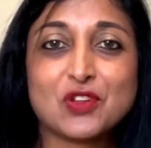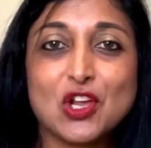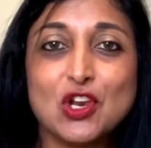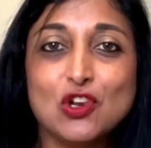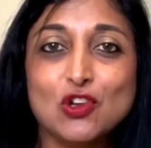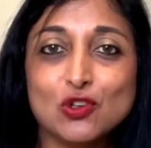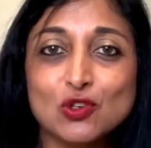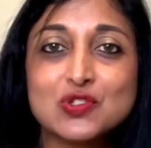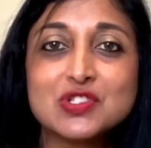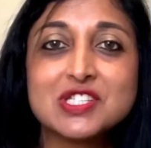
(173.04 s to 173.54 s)

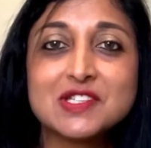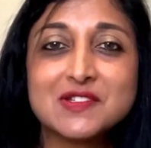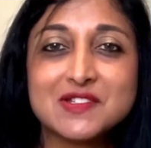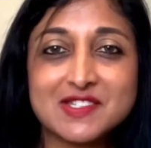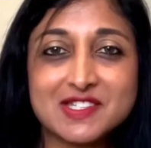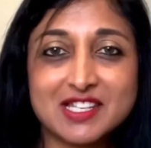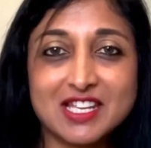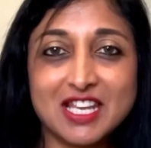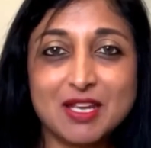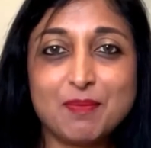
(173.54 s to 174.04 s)
Loss of
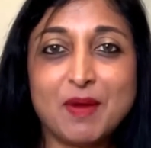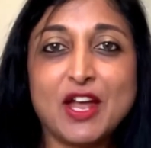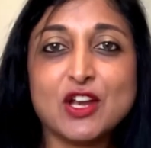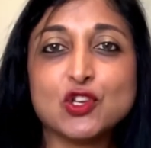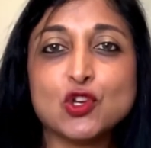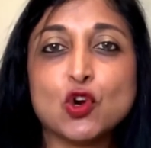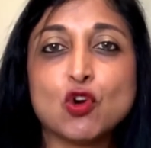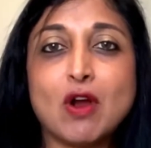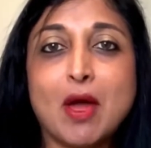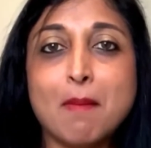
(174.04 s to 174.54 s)
sleep and
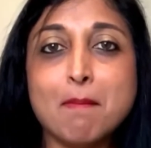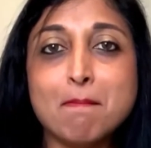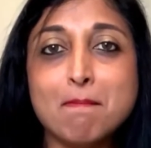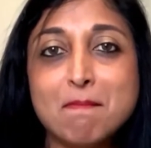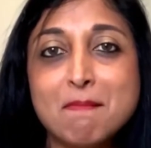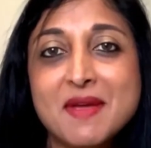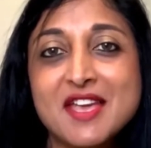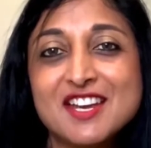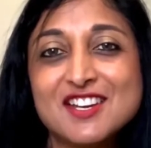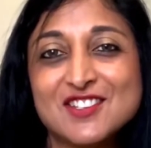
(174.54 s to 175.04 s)
your
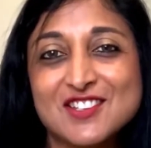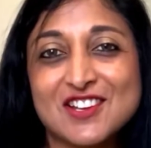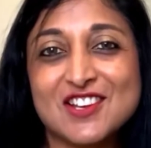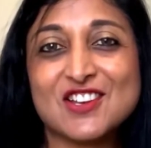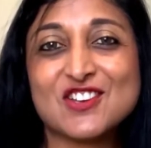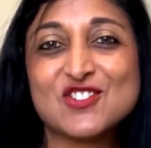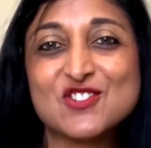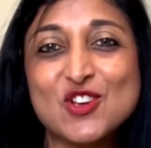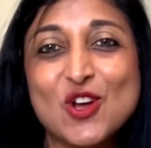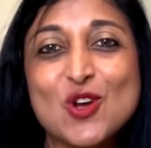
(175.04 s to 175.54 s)

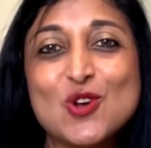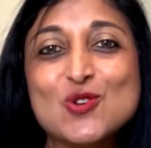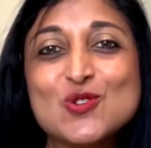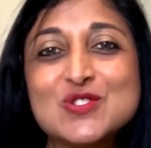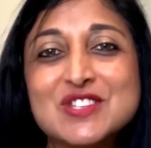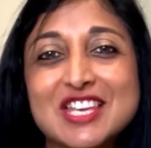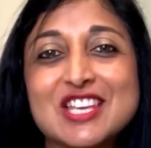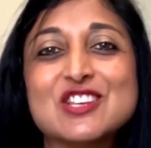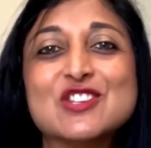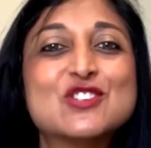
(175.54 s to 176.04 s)
amygdala
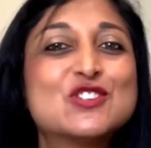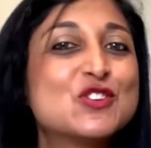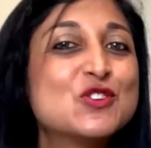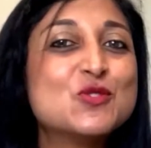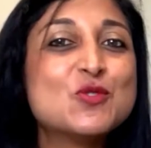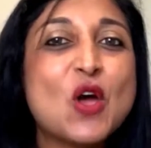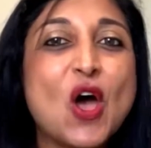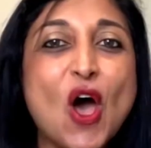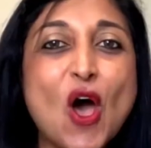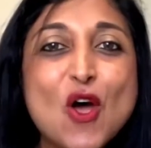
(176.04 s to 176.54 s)
goes
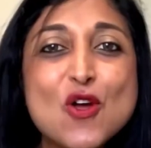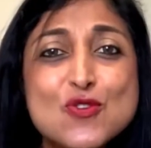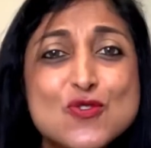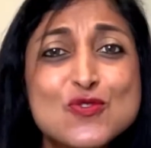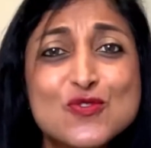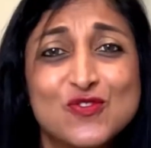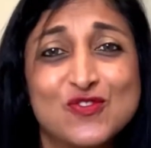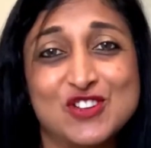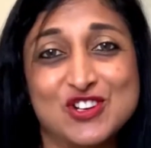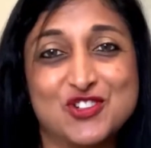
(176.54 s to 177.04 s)
into
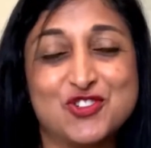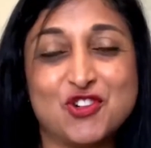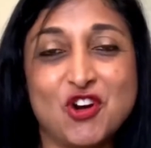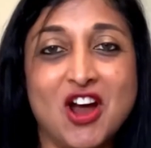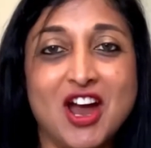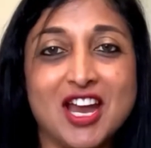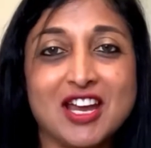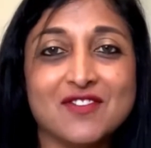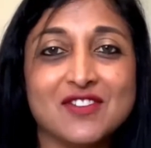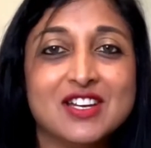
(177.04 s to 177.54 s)

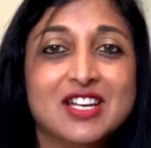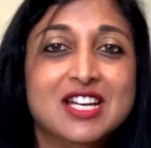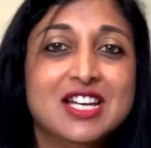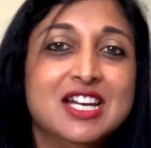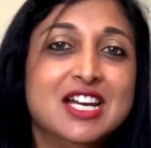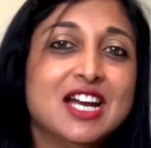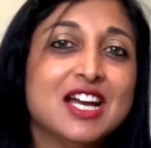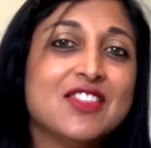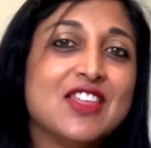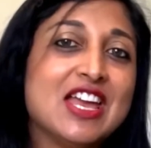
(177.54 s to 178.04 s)
overdrive.
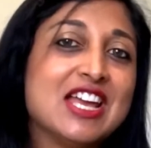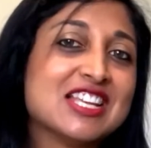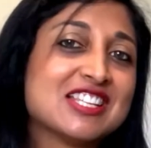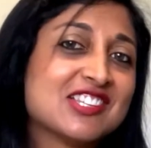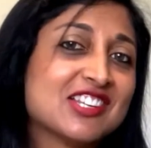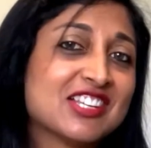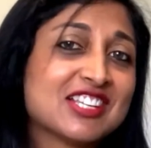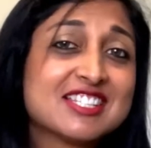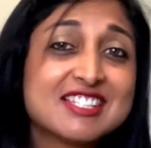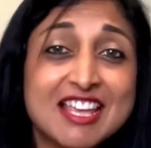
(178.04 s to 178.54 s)
There's an
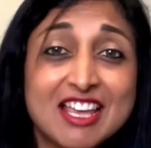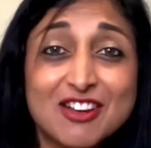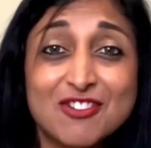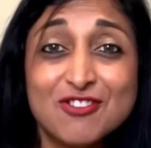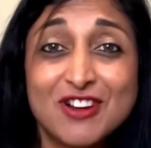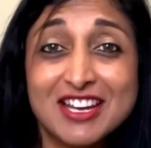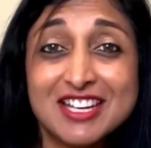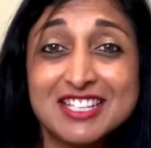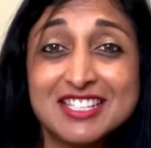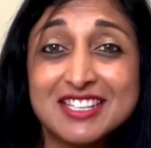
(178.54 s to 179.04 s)

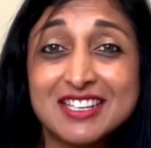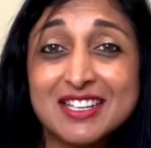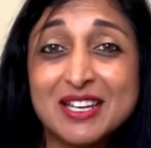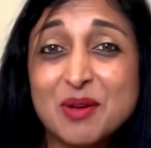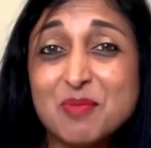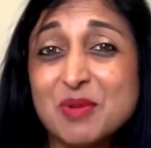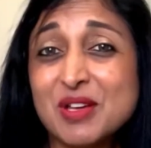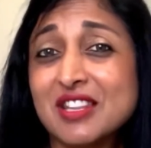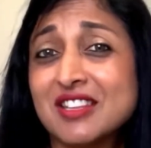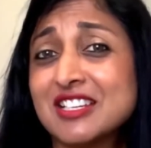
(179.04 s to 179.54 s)
accelerator,
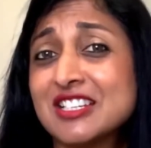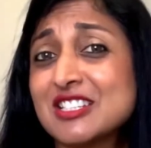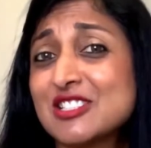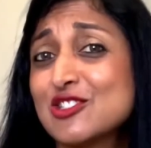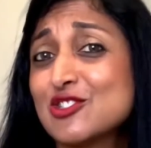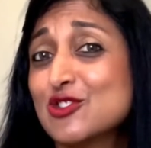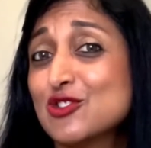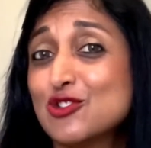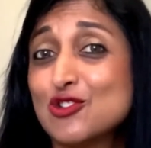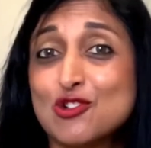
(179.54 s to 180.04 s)
but there's
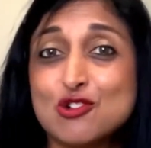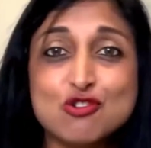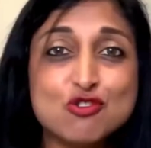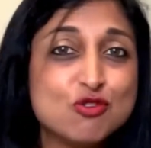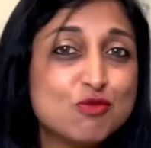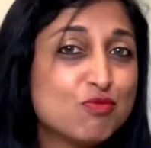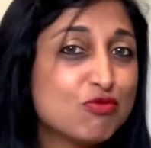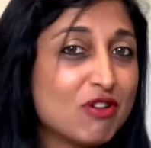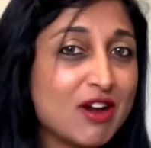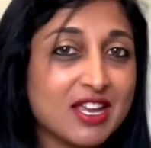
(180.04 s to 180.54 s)
no
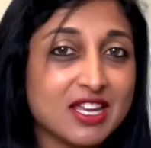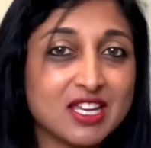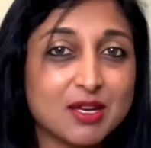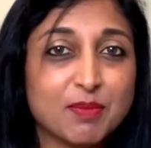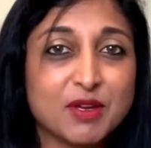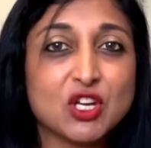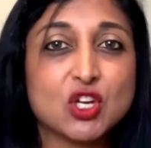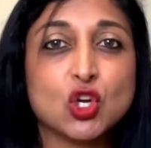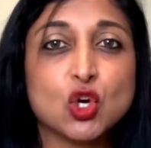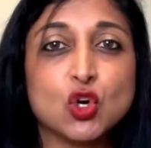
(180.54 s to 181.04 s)
brake
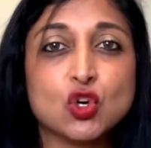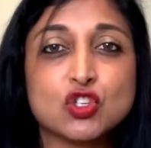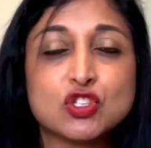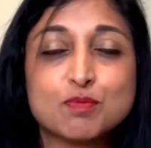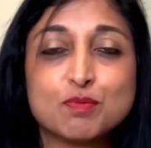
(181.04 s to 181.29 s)
because